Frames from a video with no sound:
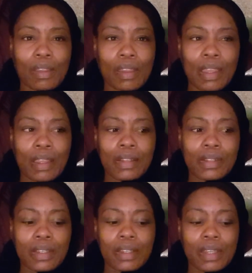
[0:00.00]

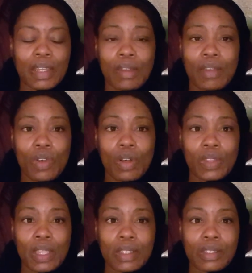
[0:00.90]
and I don't have all
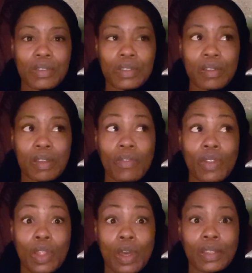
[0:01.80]
the answers. I don't have a
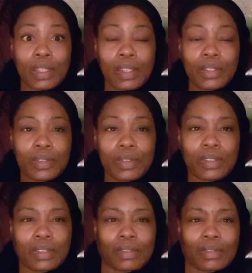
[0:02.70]
lot of the answers.
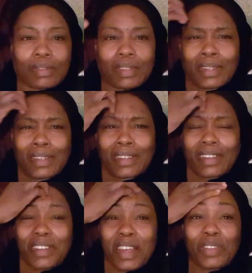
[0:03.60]
I
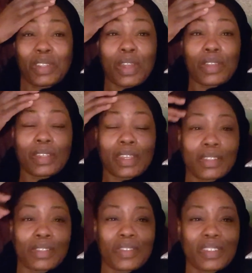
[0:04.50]
don't have a lot of the
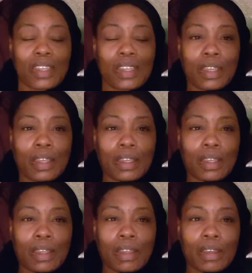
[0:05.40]
answers.
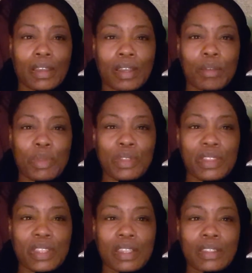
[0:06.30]
But the
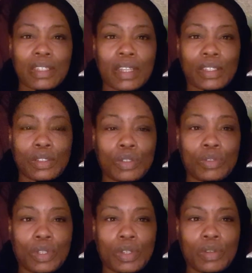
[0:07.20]
things that I do
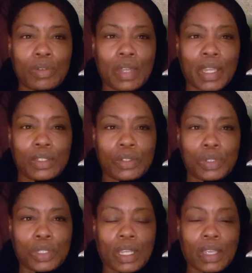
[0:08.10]
know, I do
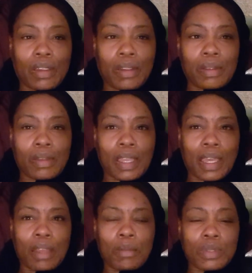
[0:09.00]
share,
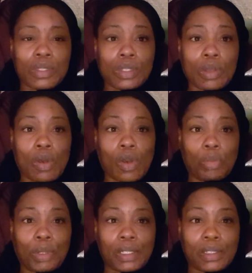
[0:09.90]
and I'm so
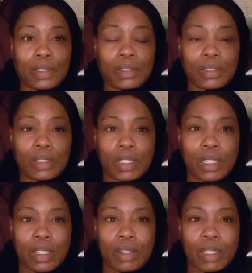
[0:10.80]
open to
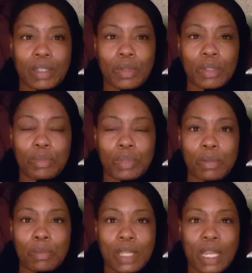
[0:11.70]
hearing what
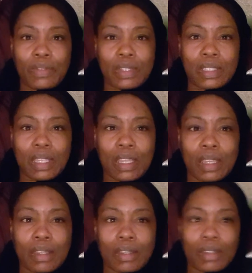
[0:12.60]
people have to say,